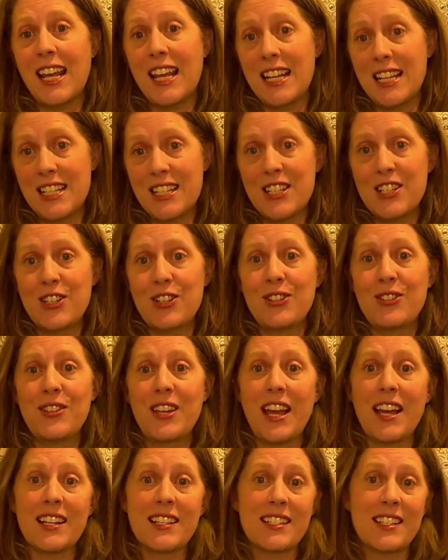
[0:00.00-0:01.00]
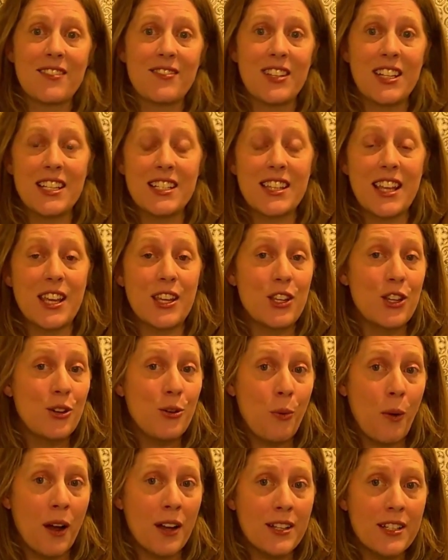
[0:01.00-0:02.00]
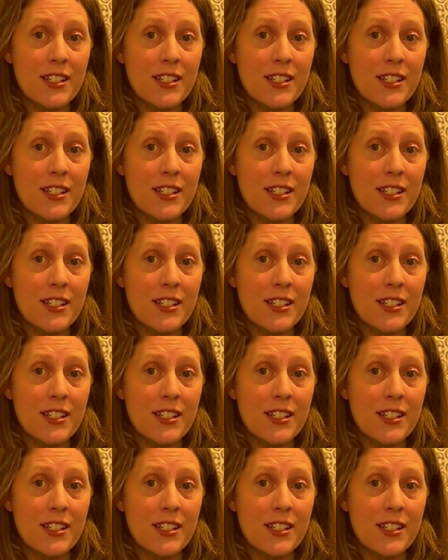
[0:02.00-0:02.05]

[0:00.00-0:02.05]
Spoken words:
into the activities that you want